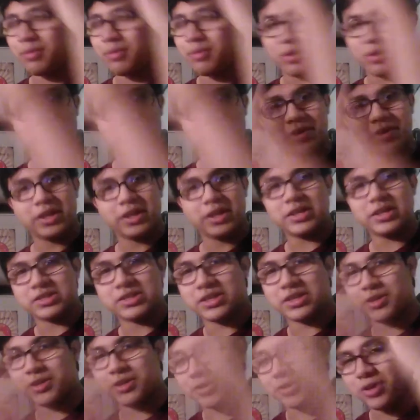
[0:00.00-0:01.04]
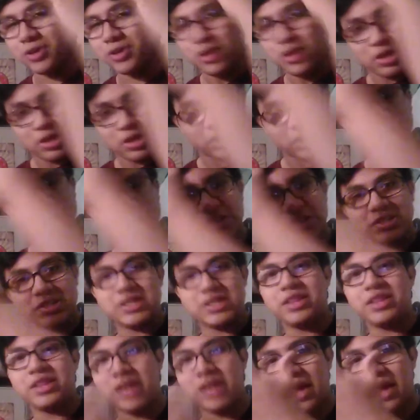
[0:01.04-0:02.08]
But if it is here, you would
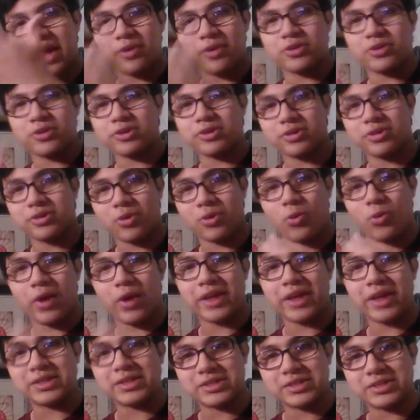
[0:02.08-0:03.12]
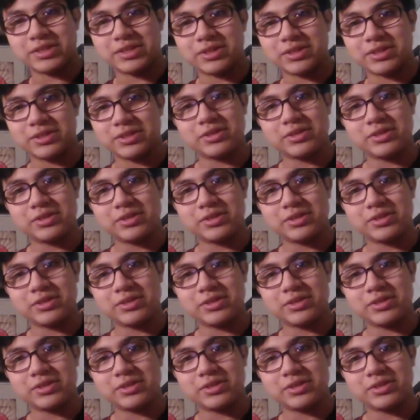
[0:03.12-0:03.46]
see the character is quite,